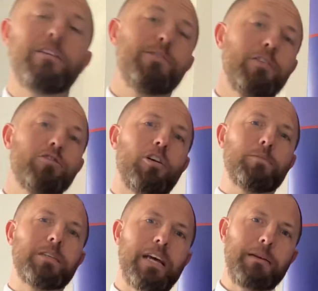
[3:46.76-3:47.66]
food drop
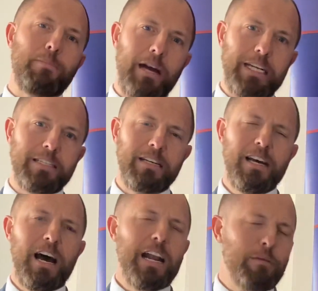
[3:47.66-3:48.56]
to take place,
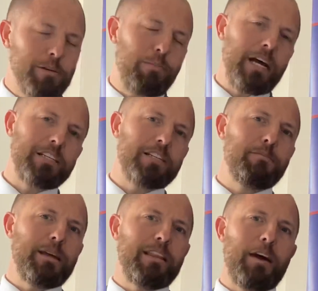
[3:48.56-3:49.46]
and it was a pleasure to
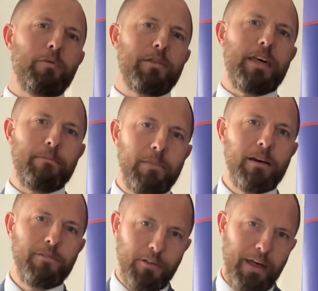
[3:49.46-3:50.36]
be there with them
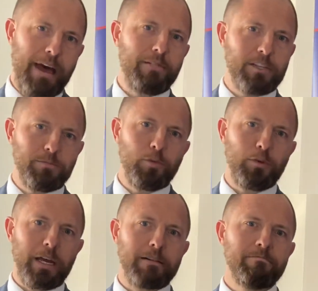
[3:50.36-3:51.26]
for that this
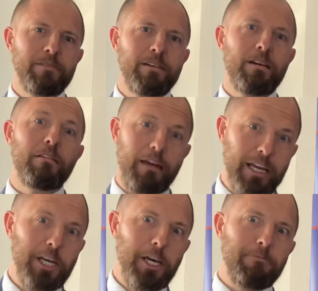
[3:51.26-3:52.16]
morning.
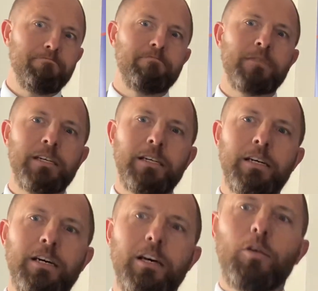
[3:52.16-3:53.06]
Thank you.
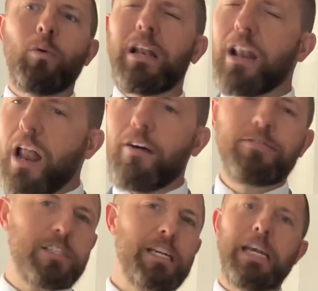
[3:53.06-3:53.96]
We love
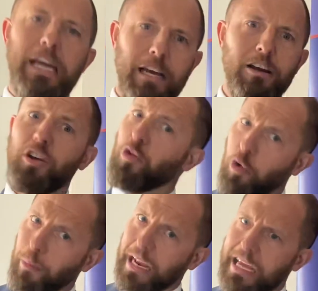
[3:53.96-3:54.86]
seeing,
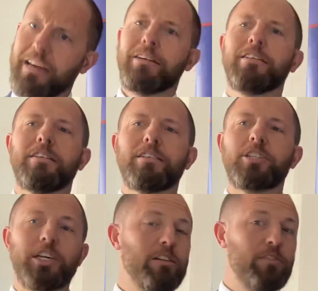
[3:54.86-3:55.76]
normally, the
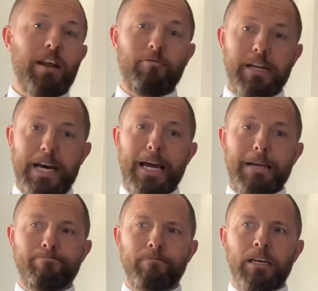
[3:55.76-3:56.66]
children every
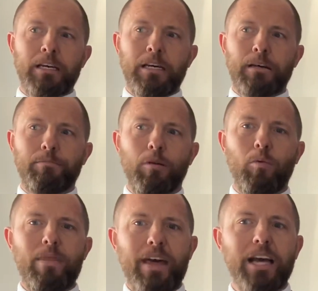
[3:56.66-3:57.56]
day. But
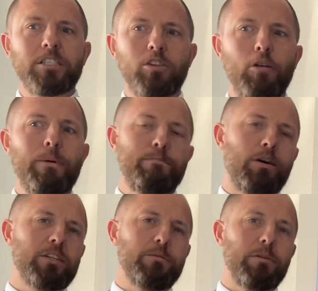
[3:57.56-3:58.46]
when that has not been
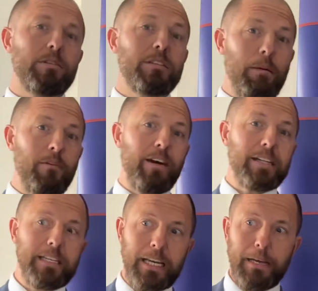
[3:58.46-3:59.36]
possible, some of our
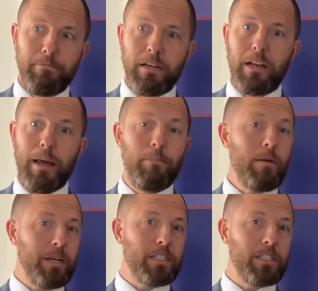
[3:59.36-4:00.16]
team, led by Miss